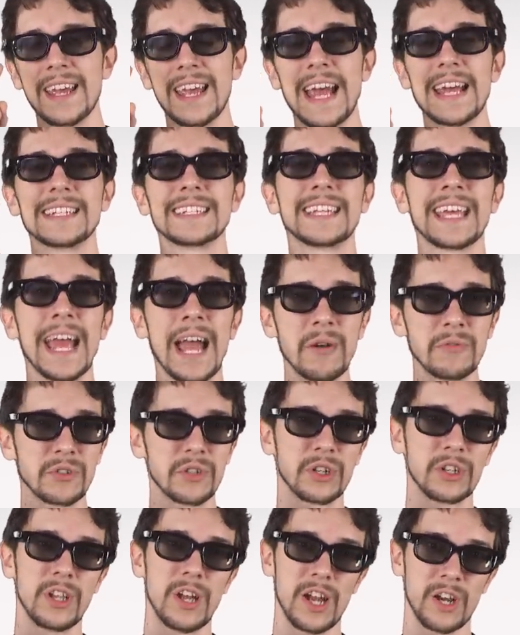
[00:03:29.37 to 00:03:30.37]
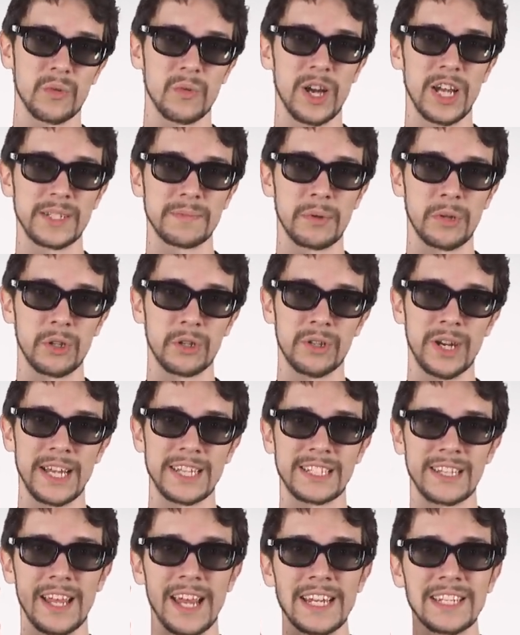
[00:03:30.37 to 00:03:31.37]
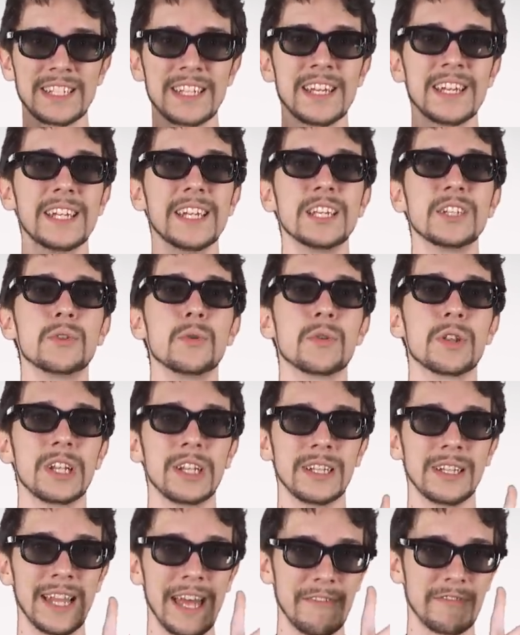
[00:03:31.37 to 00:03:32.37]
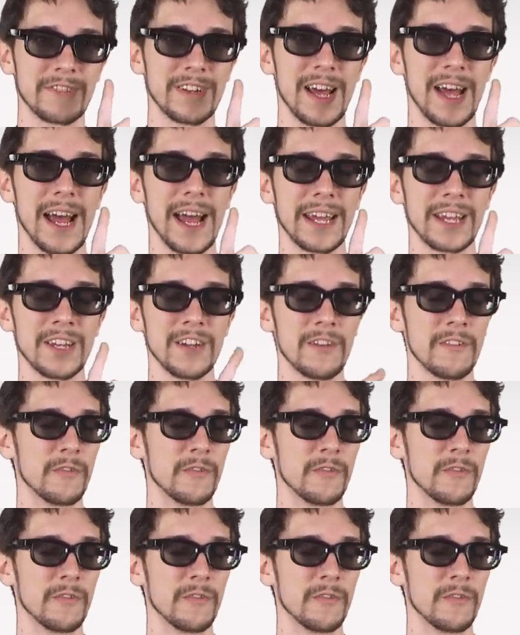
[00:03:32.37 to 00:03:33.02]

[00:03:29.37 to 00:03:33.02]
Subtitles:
and counterclockwise polarized light into the left eye.